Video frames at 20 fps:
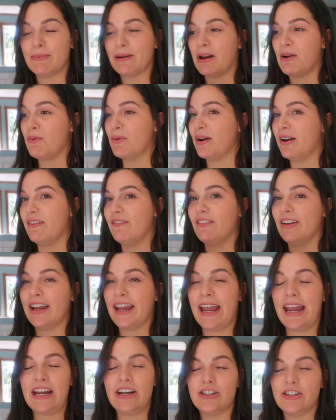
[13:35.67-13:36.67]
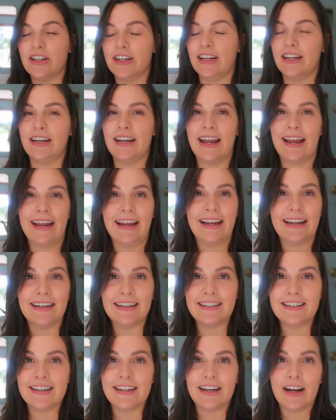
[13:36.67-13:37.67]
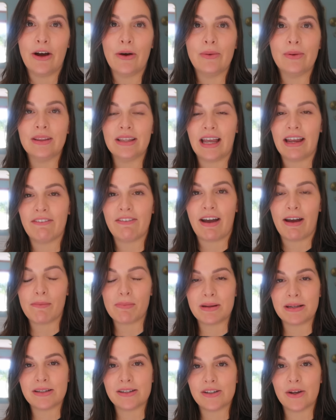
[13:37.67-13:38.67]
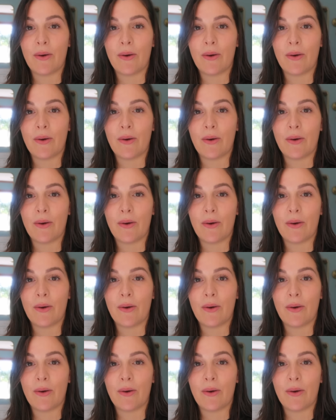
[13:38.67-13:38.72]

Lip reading: but I went on vacation and, you know, life happened.